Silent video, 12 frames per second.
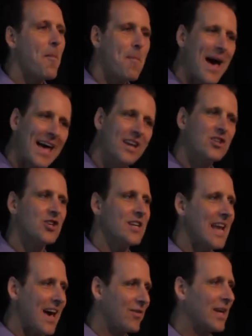manage
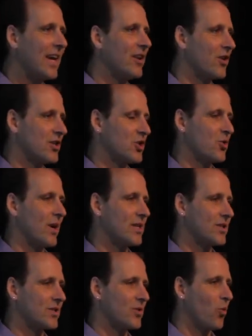and navigate our
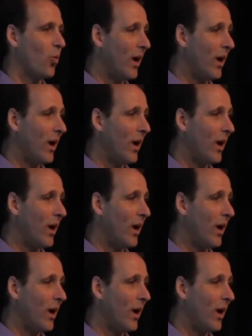stress